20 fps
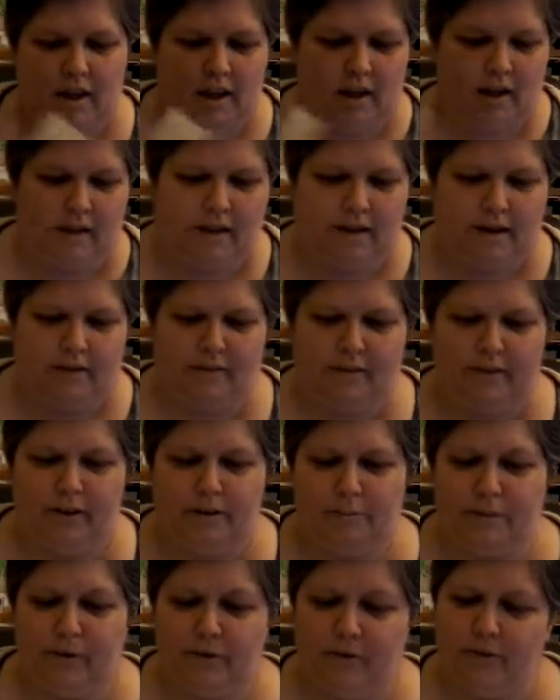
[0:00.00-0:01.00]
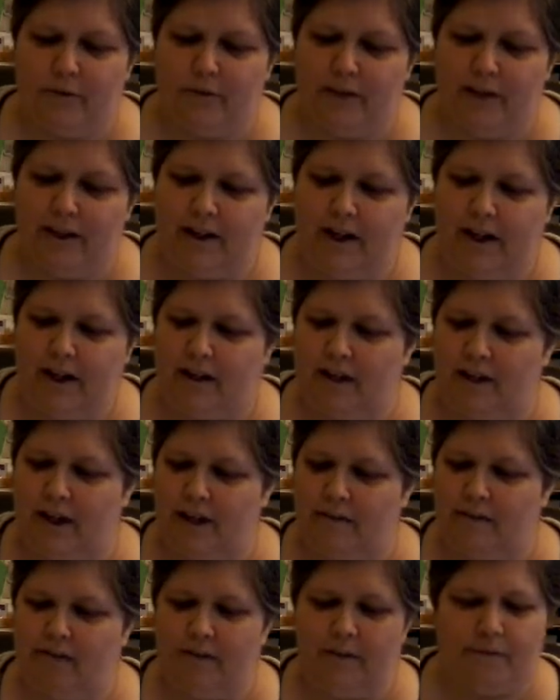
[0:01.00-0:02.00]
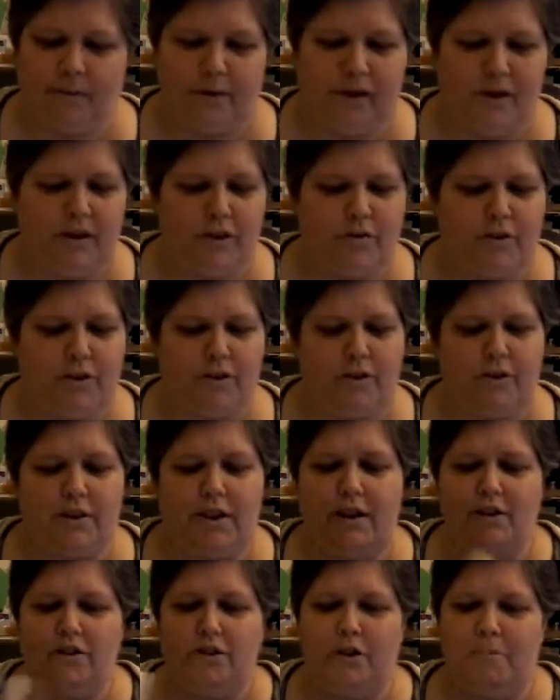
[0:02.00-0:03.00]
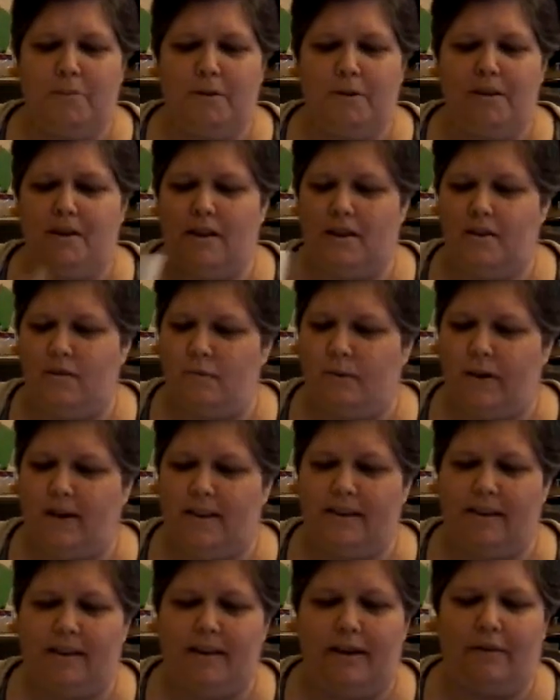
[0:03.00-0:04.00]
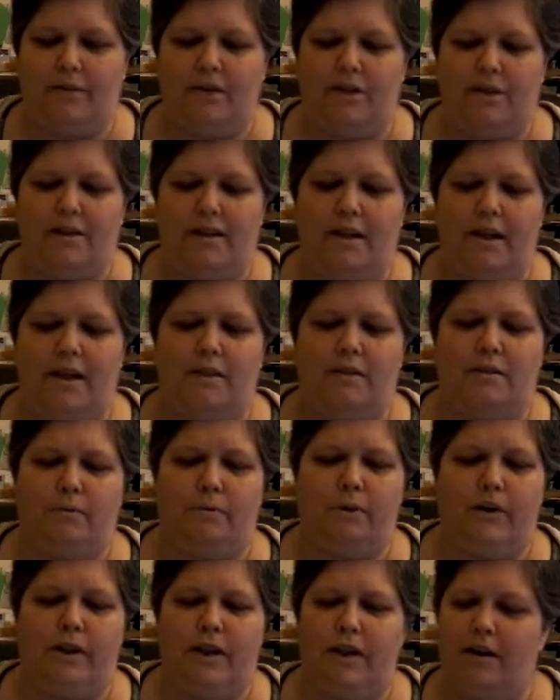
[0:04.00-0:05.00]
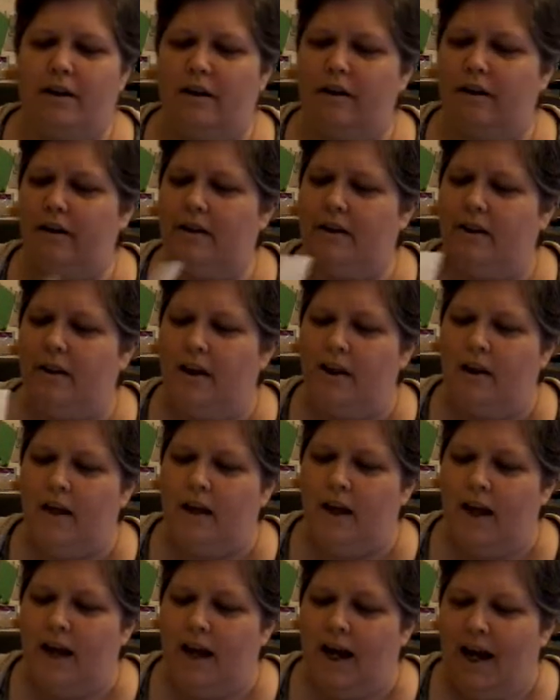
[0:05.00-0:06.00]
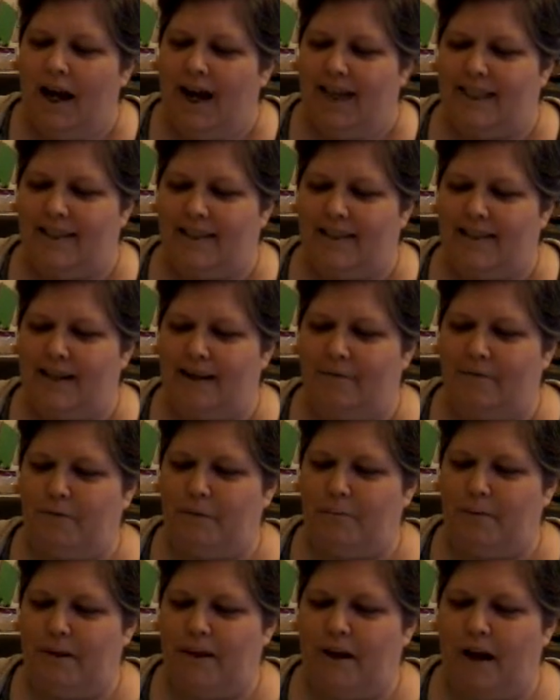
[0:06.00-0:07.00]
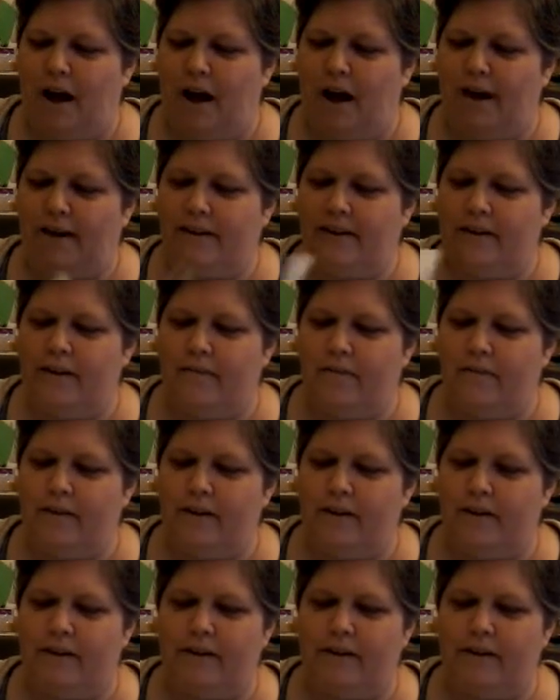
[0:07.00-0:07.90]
And I flipped through it, and he flipped through, and he was so excited. German is one of the languages that he's working on, and they seem to be kind of,